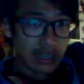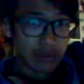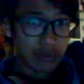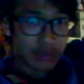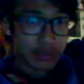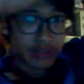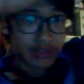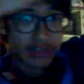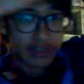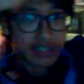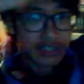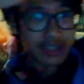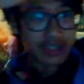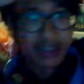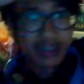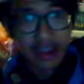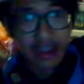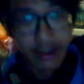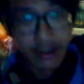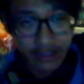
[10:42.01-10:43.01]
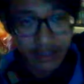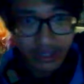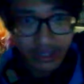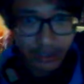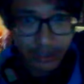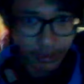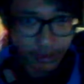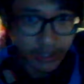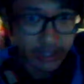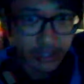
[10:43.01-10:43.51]
And number three is
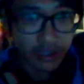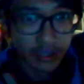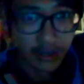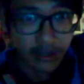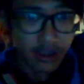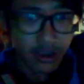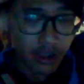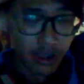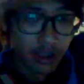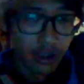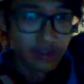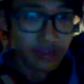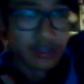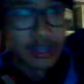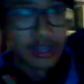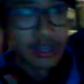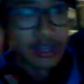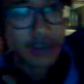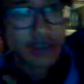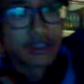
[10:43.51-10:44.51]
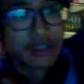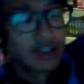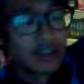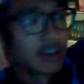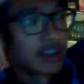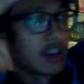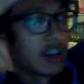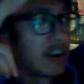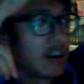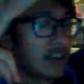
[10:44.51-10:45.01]
Daenerys, the return of Daenerys
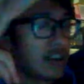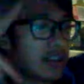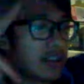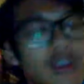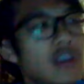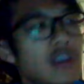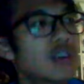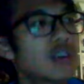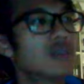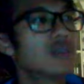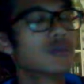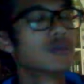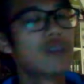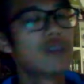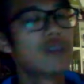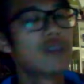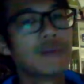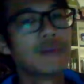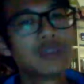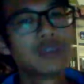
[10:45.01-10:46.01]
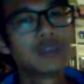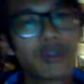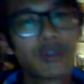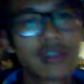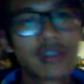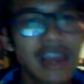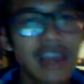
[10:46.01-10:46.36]
Targaryen. Ramsay Bolton.